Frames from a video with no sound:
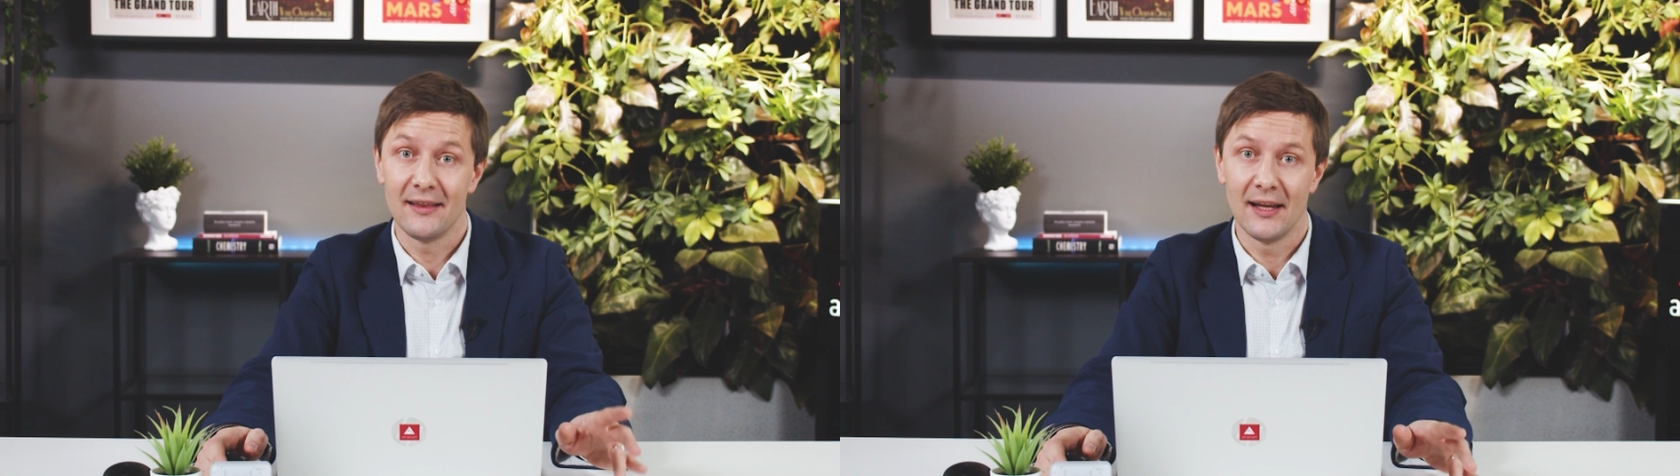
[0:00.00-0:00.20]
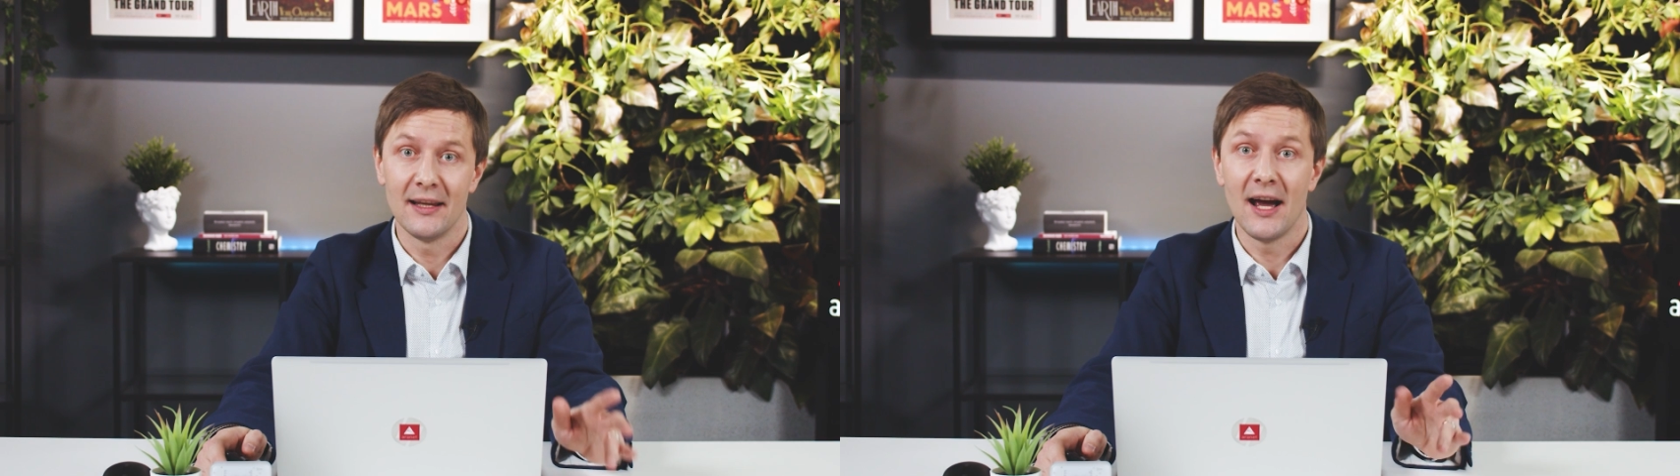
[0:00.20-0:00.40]

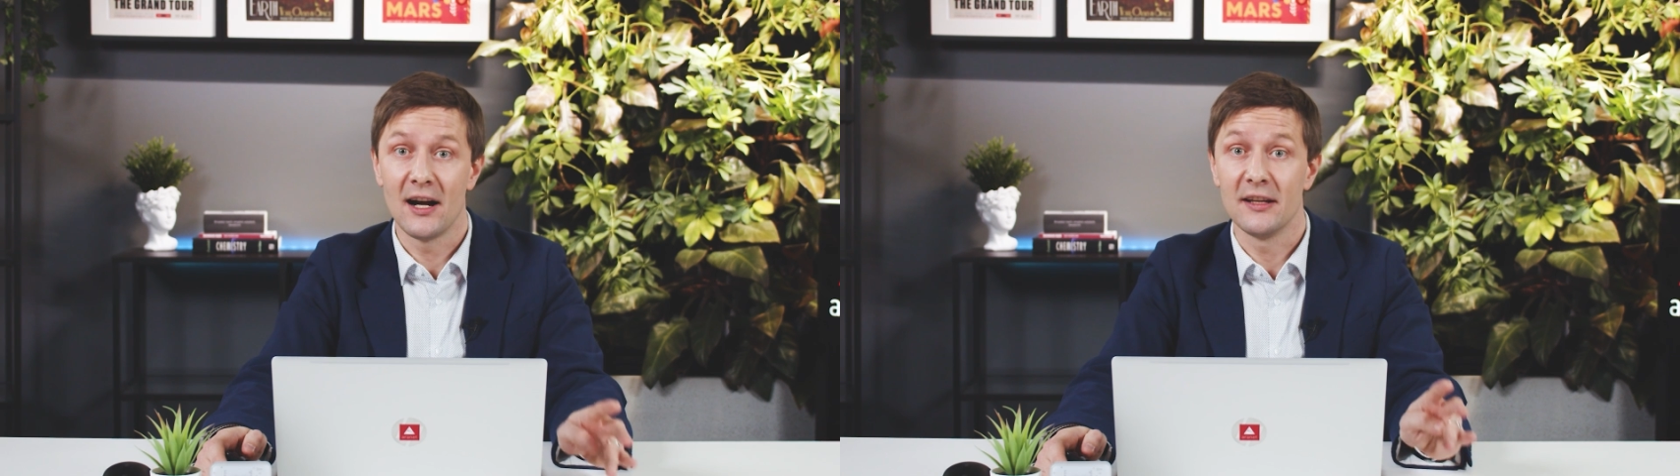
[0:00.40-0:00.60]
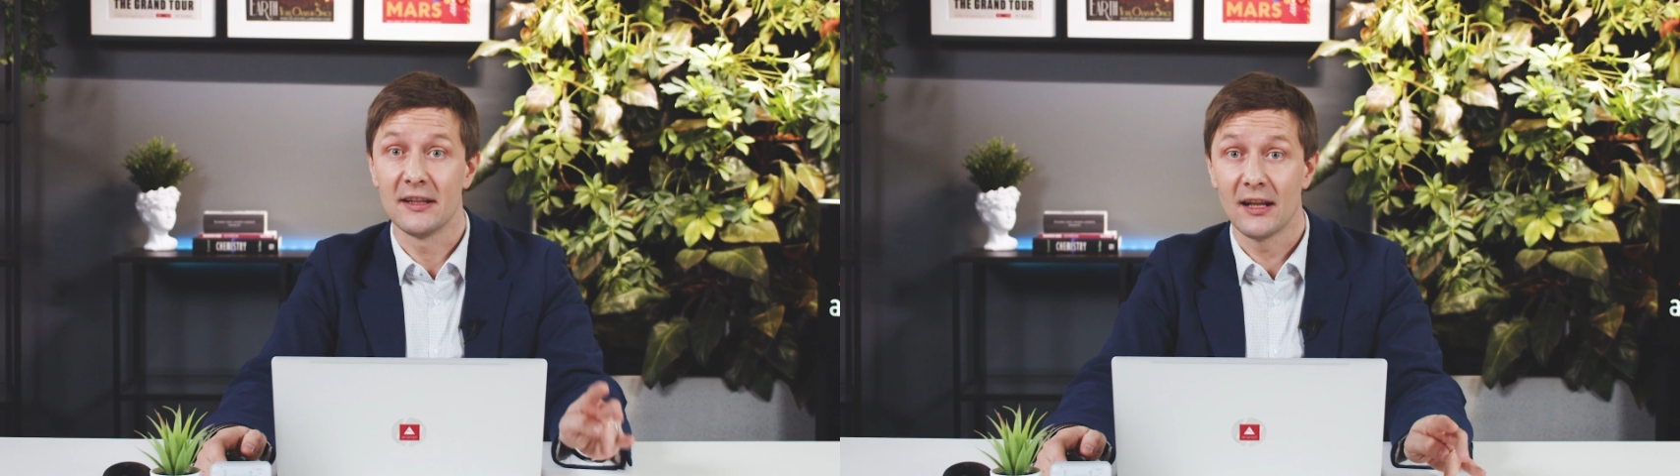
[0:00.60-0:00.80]
that the
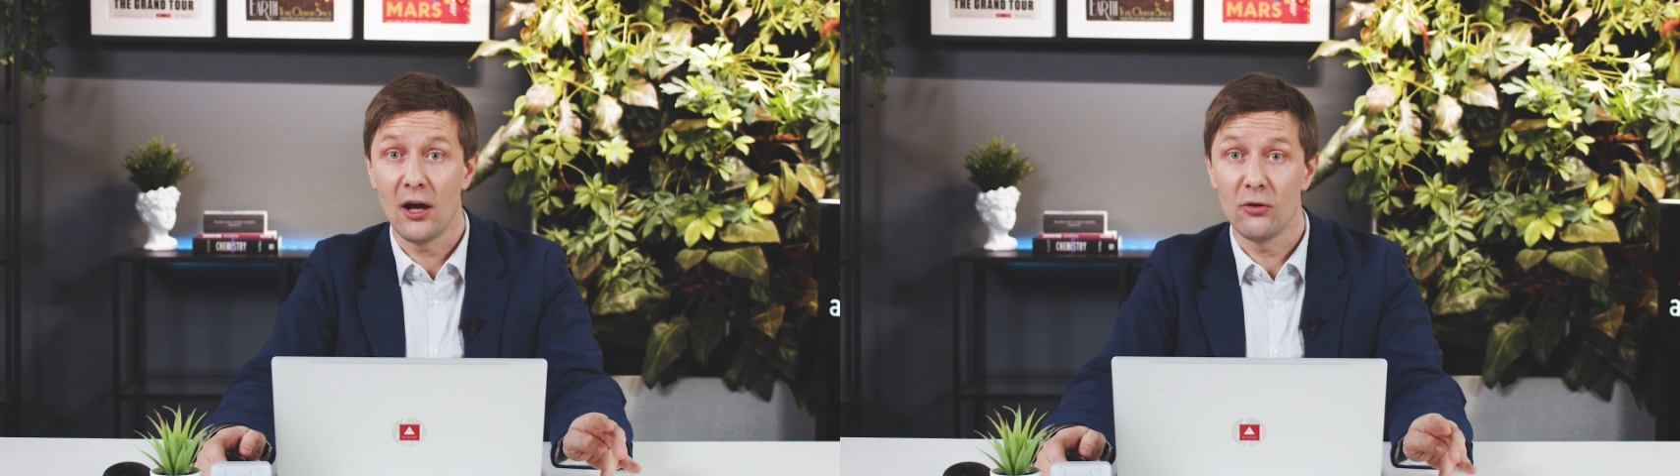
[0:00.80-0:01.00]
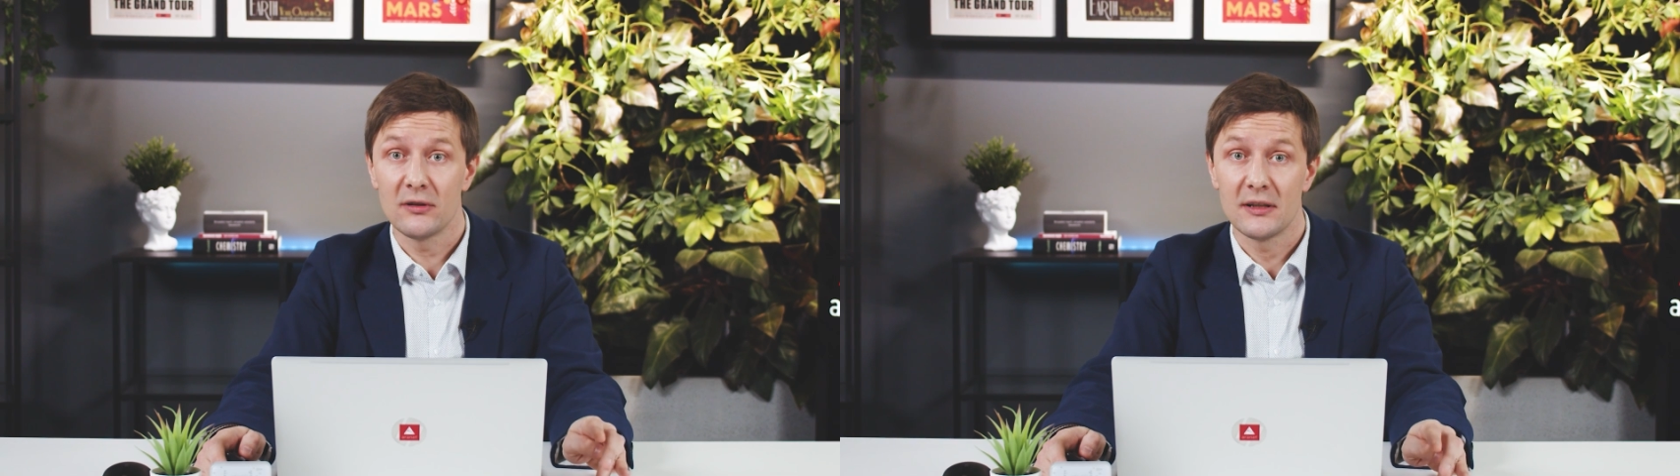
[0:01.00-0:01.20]
Aranet
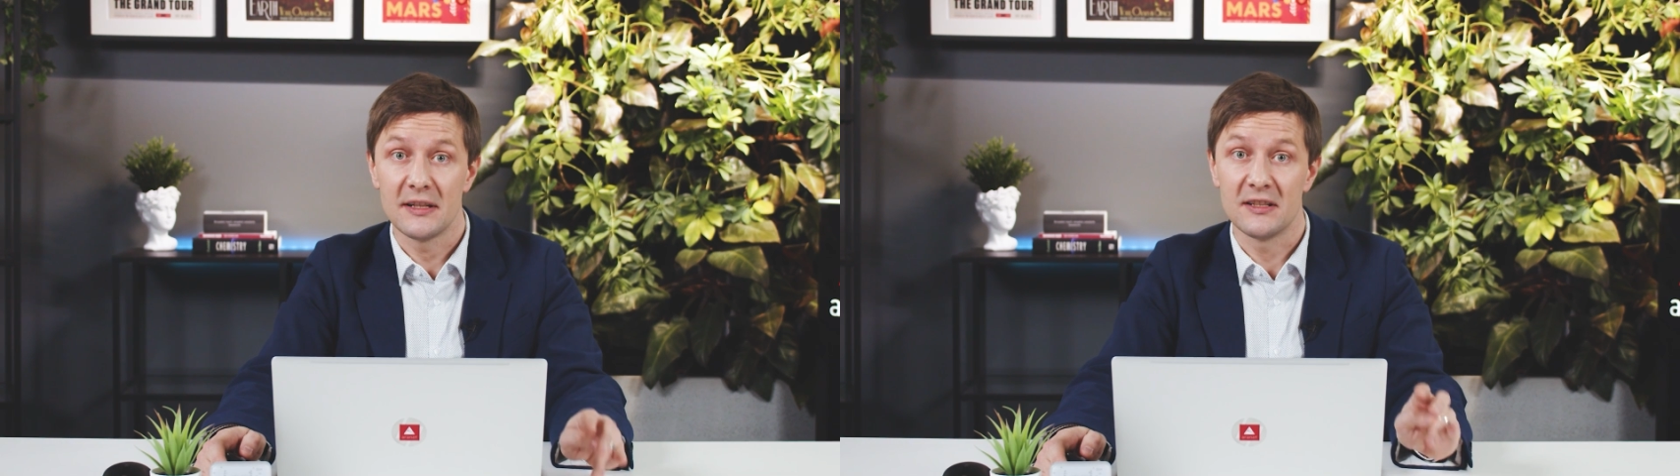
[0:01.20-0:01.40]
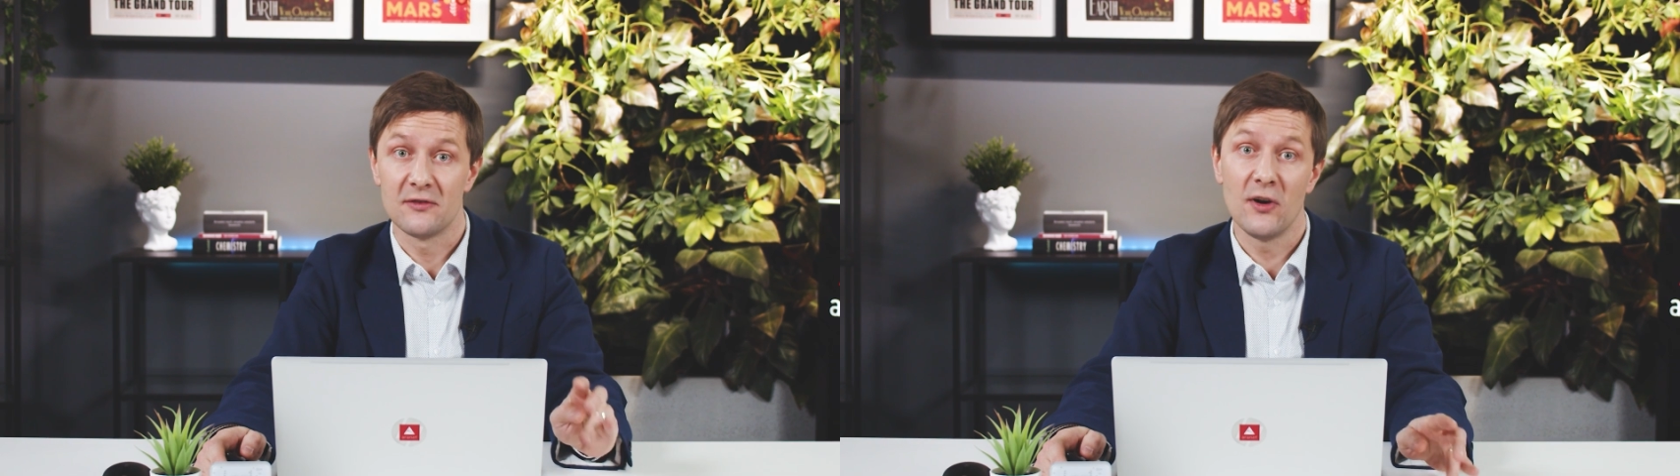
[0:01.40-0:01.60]
Cloud
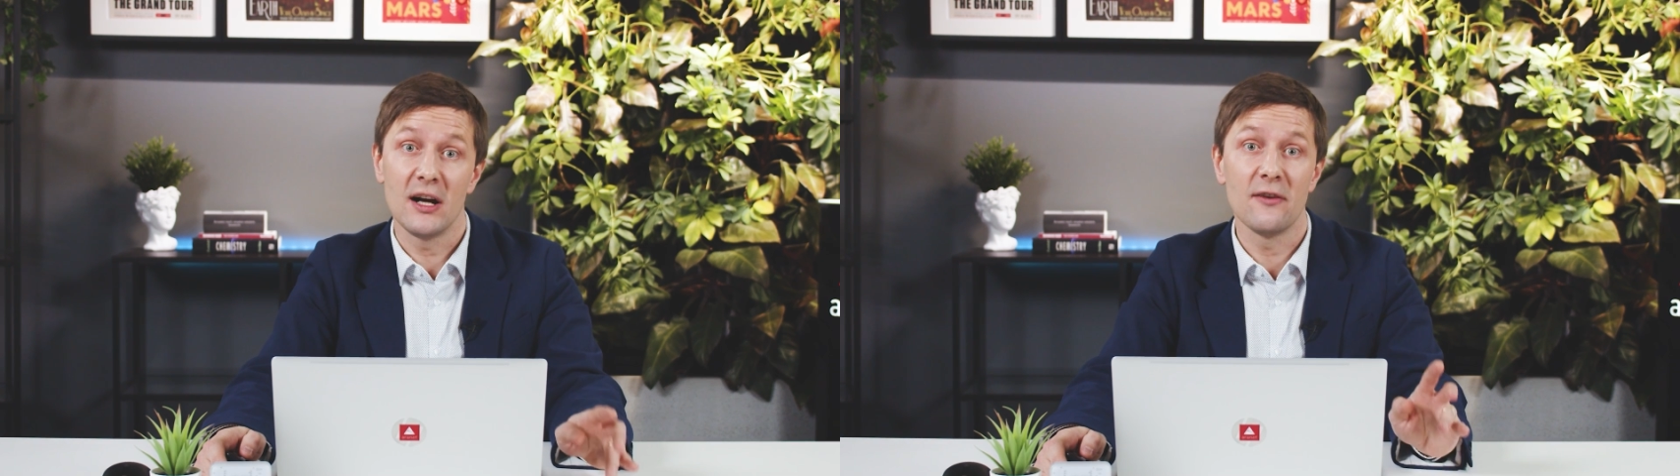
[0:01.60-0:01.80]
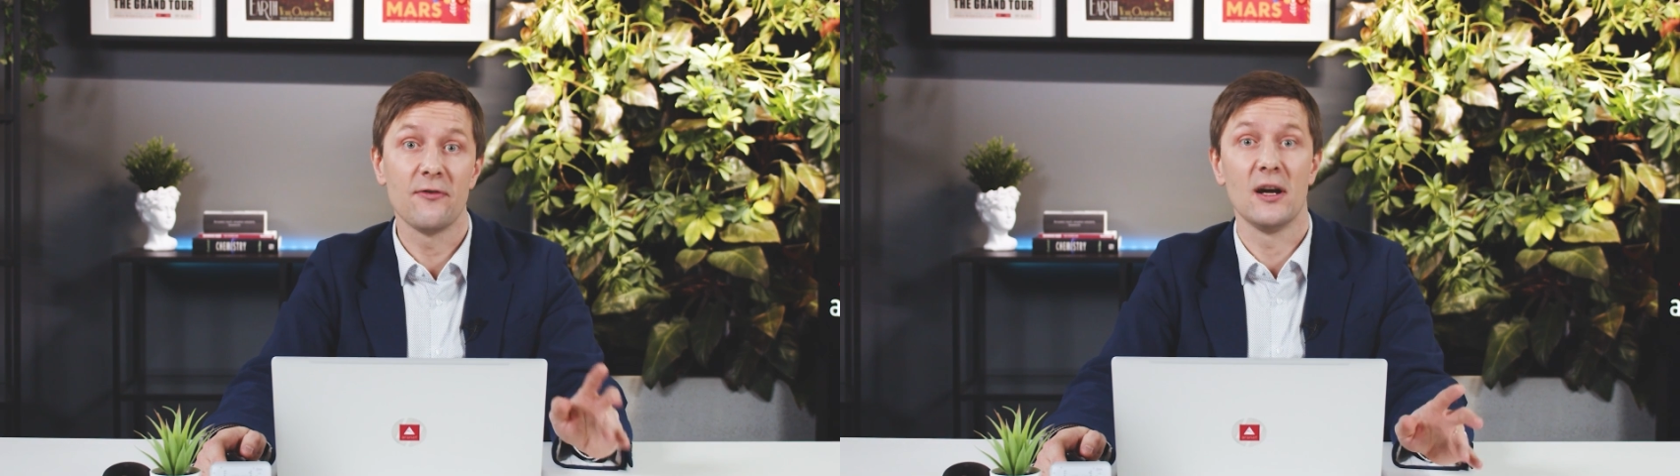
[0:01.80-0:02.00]
is
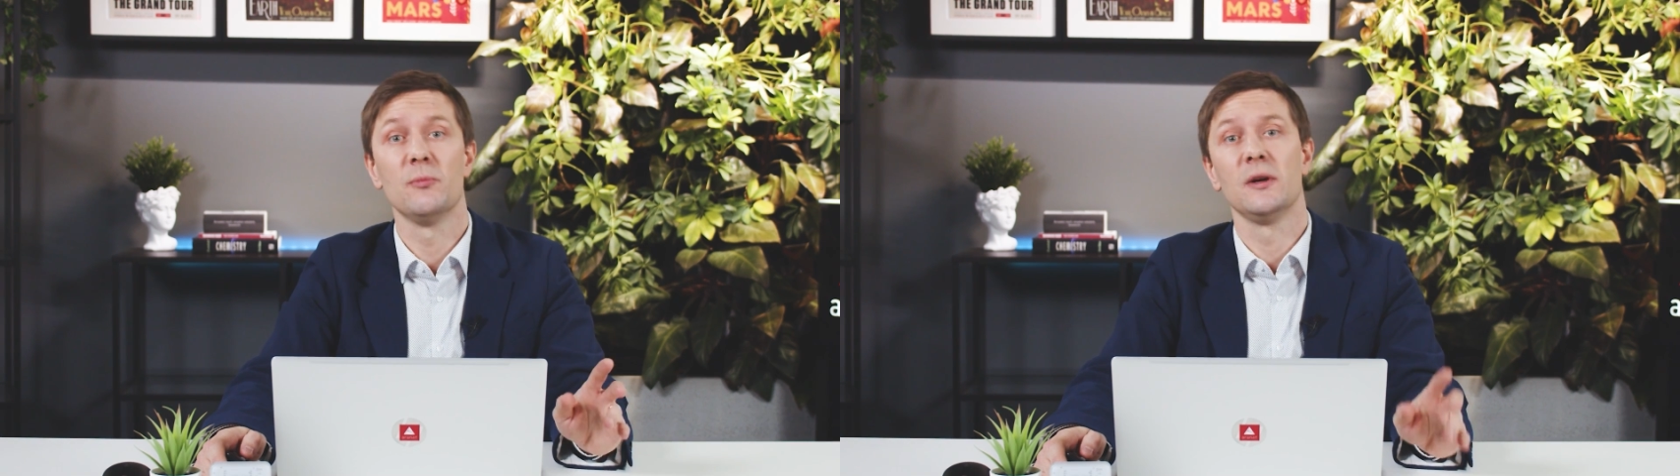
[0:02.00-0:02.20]
where the fun